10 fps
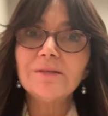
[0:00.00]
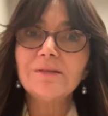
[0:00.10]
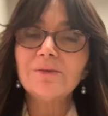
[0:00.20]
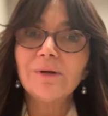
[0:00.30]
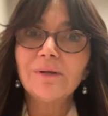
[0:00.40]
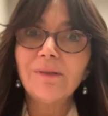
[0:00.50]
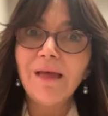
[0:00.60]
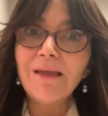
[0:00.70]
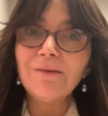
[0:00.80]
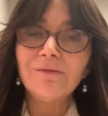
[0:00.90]
into our
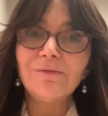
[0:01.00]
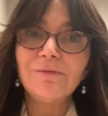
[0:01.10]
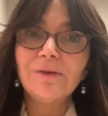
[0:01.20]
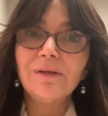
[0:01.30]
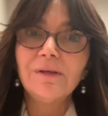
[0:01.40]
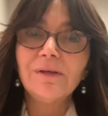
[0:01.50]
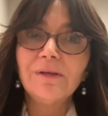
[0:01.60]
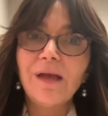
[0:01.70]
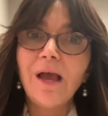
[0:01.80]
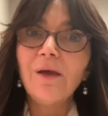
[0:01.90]
life.
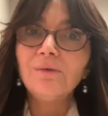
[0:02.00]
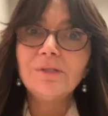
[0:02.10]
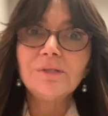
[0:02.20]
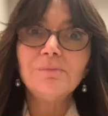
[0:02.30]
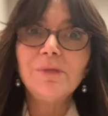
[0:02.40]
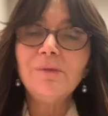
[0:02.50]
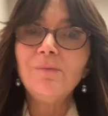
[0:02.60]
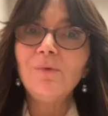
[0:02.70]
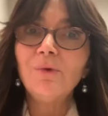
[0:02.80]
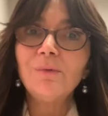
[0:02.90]
How to be
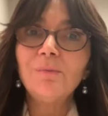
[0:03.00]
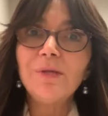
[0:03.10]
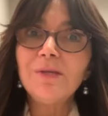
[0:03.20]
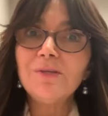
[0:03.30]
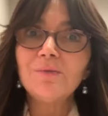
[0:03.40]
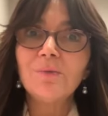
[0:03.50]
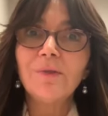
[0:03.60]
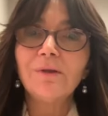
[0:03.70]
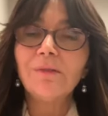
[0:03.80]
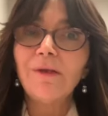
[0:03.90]
more at peace with
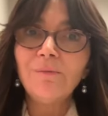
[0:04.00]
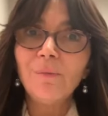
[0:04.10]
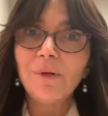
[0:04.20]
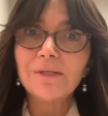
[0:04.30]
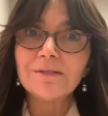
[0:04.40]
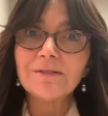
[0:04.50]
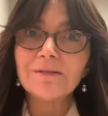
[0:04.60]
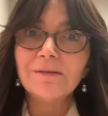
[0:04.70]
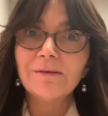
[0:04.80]
our loved ones.